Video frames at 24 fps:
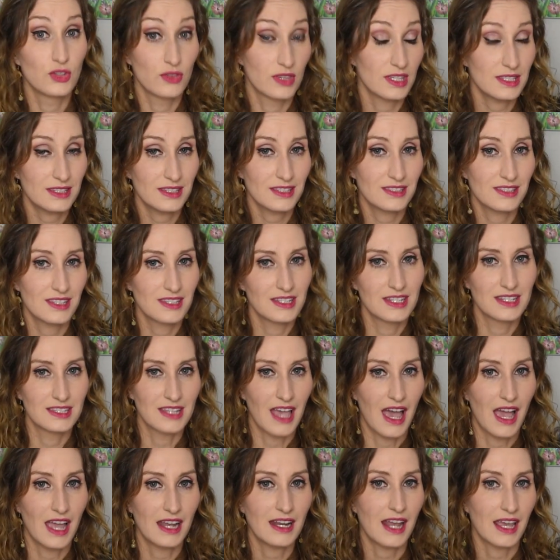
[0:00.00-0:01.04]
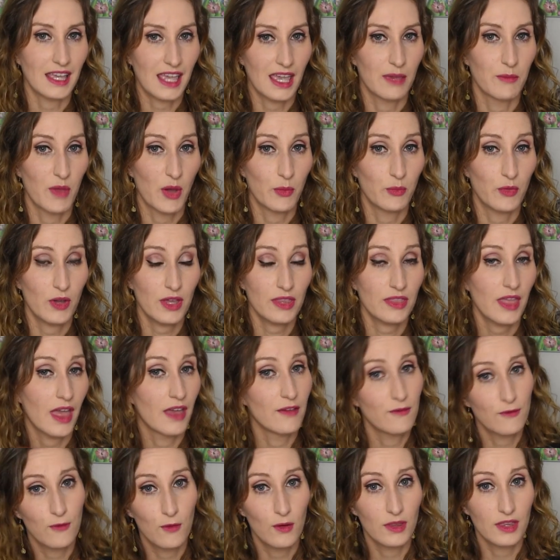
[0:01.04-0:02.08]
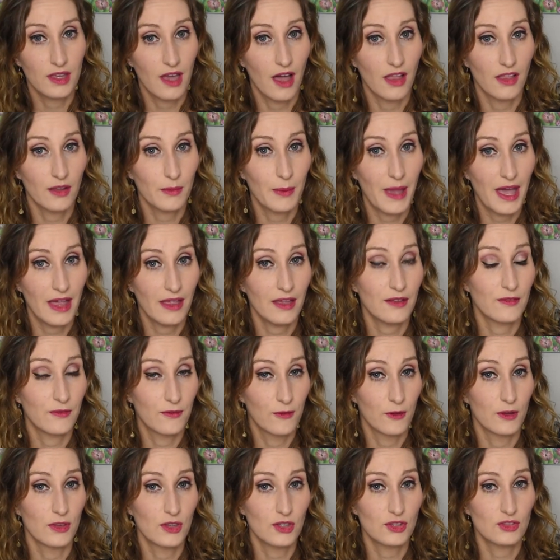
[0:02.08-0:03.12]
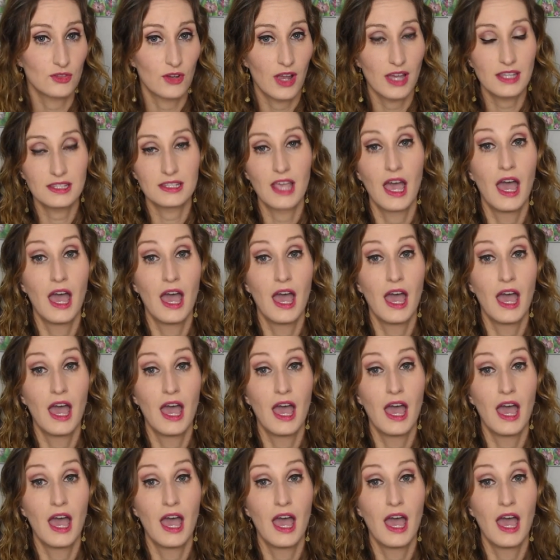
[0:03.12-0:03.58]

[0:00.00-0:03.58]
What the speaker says: So this is the design I came up with, and for the color palette for this dress,